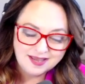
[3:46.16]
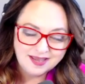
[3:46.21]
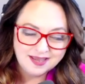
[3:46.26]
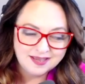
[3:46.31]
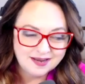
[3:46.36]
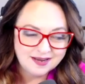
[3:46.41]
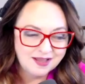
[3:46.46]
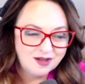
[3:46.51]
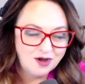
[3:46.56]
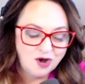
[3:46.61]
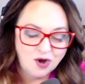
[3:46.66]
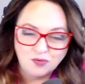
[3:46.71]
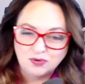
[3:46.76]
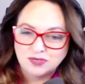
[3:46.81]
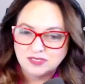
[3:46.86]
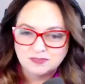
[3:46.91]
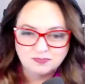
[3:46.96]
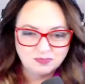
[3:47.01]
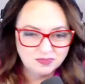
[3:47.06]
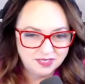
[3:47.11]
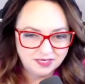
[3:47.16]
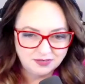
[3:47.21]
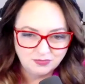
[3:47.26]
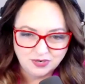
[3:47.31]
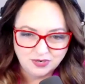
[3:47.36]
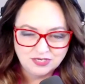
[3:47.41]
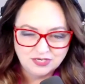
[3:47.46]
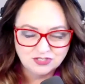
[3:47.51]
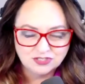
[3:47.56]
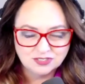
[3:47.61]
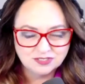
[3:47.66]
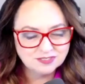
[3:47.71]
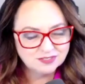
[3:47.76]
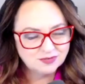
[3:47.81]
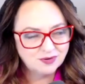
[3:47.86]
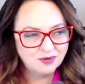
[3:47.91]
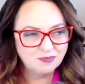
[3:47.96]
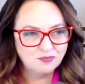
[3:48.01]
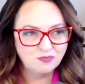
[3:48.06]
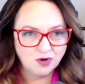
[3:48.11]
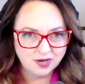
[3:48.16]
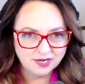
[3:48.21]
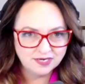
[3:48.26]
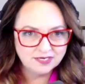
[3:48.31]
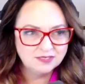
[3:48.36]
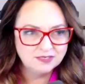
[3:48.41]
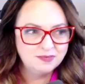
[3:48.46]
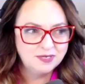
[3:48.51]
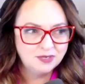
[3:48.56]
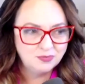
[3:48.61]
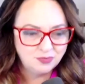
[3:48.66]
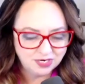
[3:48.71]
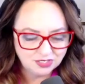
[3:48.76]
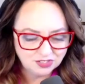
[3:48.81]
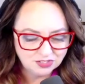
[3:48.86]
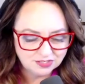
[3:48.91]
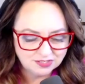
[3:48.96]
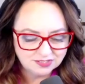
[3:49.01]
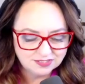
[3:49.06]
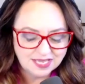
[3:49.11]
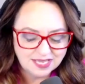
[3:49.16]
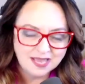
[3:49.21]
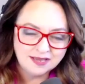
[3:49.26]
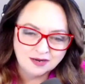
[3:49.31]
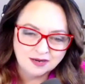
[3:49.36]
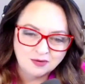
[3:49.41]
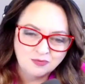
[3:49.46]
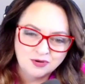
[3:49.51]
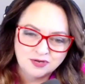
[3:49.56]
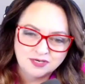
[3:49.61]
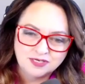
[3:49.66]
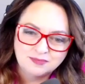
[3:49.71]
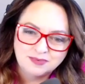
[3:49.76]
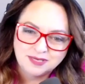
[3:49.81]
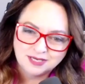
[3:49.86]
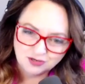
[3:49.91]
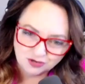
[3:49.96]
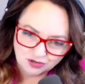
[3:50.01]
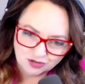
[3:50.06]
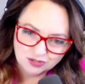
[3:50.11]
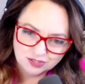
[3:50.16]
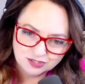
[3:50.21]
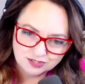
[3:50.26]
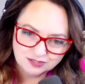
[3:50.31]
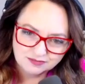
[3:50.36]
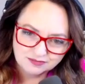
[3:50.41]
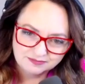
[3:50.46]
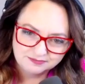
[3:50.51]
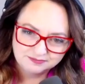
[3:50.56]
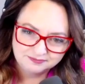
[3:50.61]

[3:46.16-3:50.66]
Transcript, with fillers: And I always played waitress. So I wanted to be a waitress and I wanted to be a nurse.